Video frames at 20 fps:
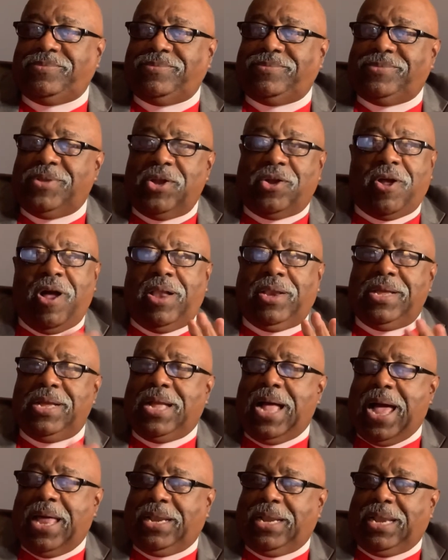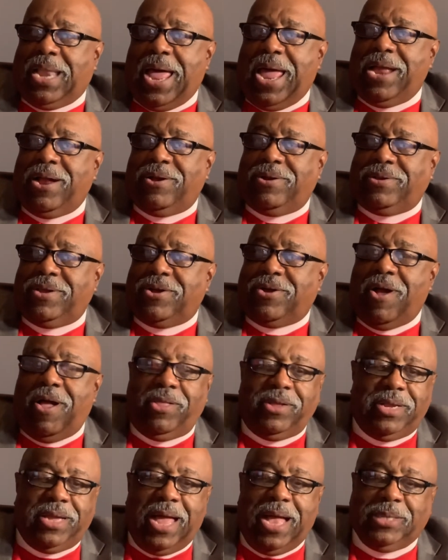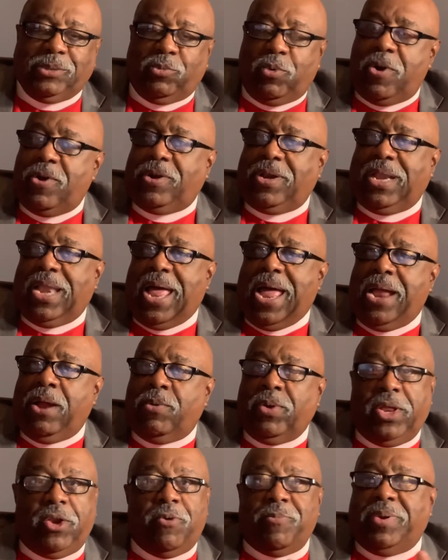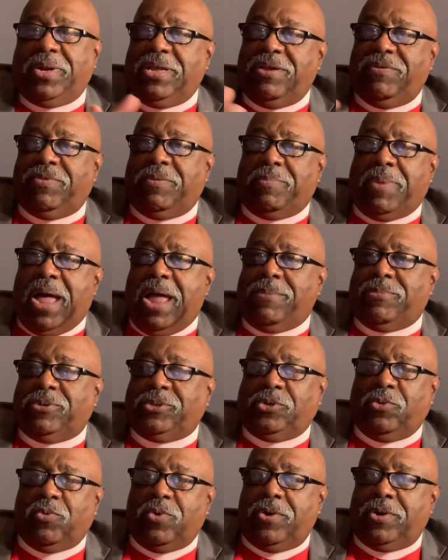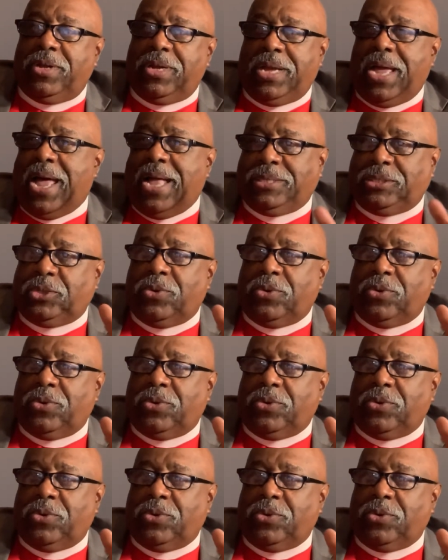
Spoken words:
They're calling God a liar. They're calling God's word a liar. Well, they don't believe the Bible is the word of God.